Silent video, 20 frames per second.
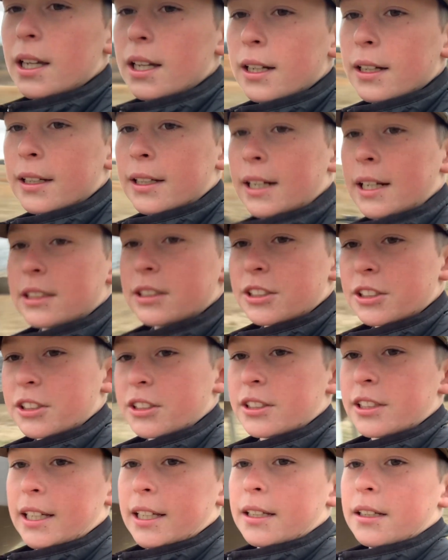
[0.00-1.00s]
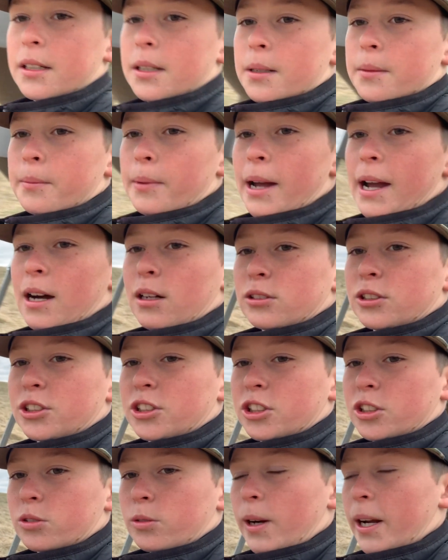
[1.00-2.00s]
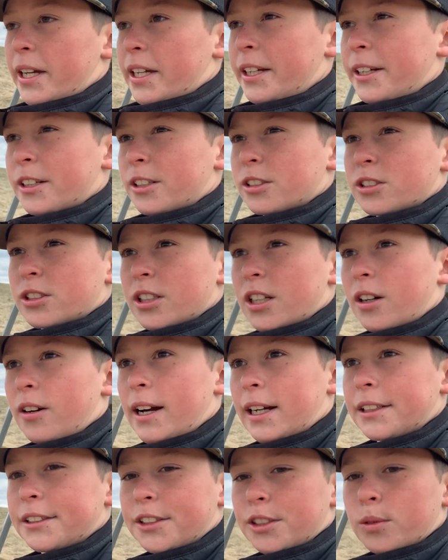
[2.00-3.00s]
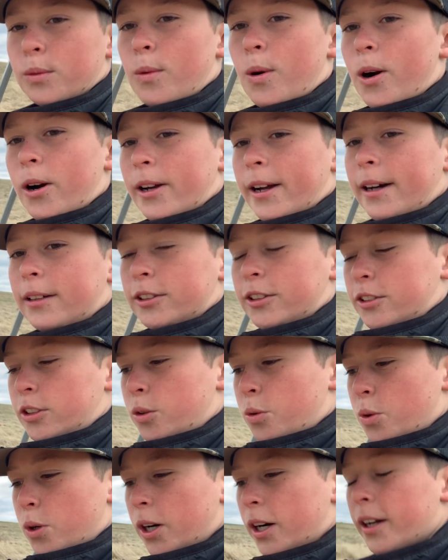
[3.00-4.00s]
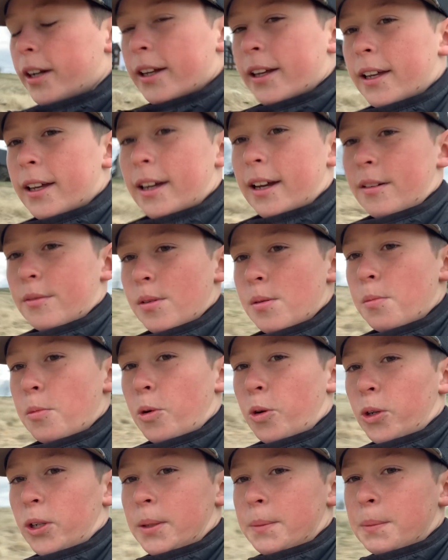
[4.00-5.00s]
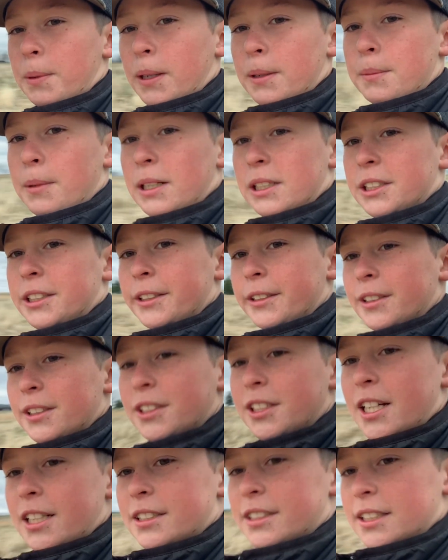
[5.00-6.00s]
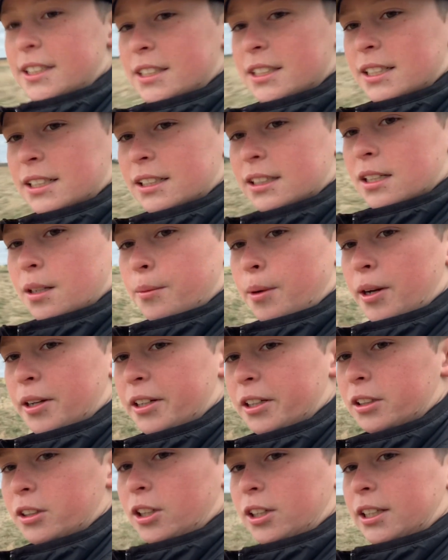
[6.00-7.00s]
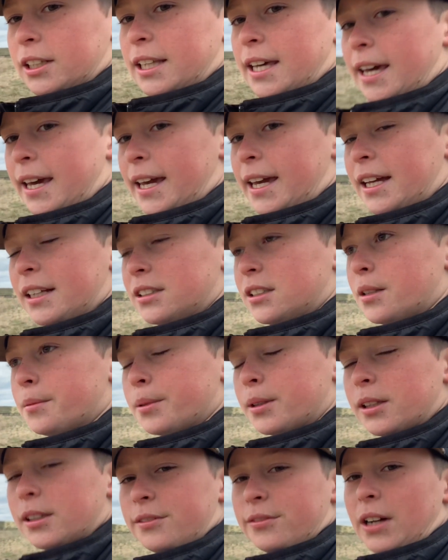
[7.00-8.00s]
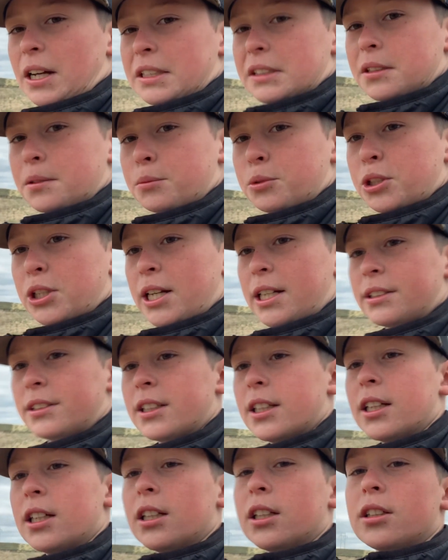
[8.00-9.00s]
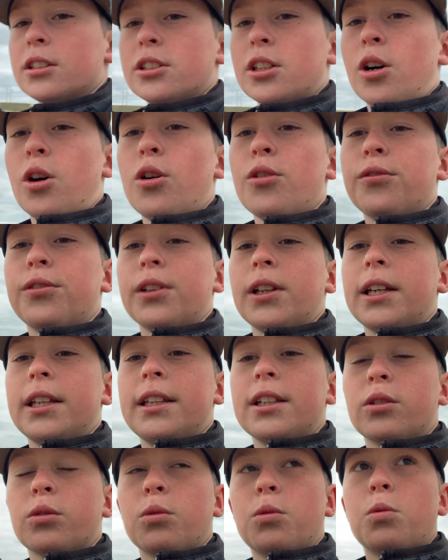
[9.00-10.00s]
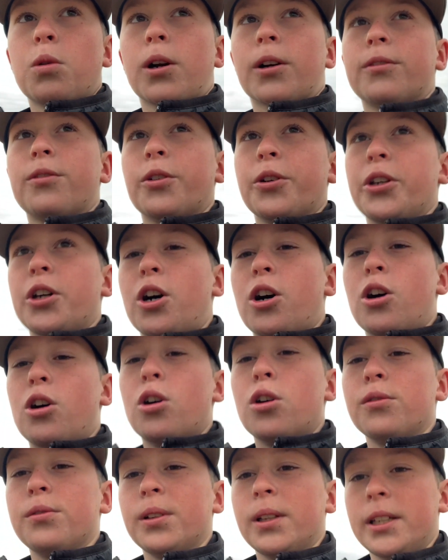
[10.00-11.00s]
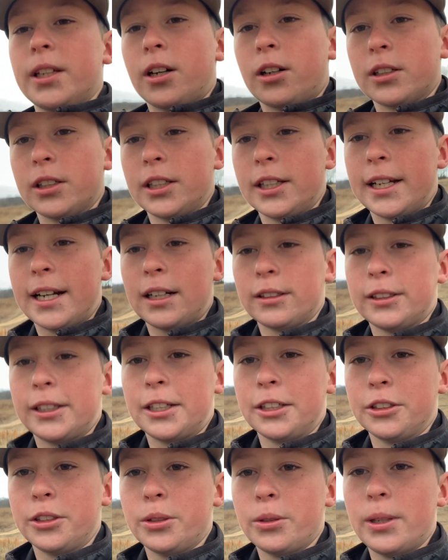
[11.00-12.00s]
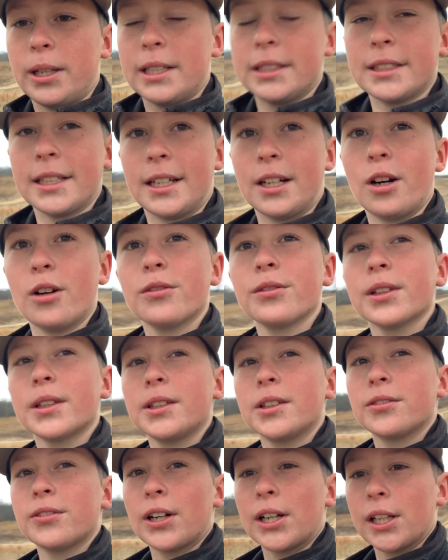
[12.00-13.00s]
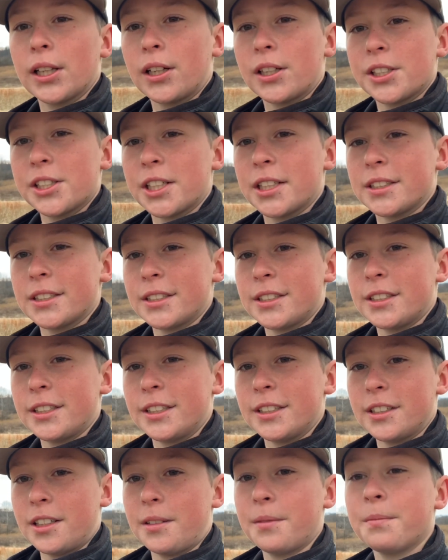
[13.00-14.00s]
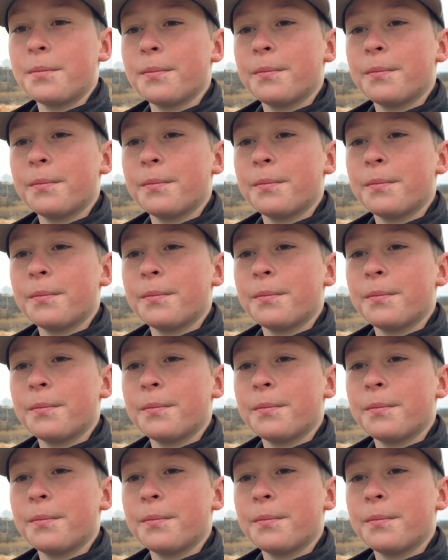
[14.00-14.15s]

And as you can see, my house is just right here, so I can just walk out the door every morning pretty much during the shed season. Come out here and look in the hay and typically find some sheds. So hopefully this will work for y'all. Hopefully y'all can get out there and do this, and hopefully you'll find a lot of sheds this season.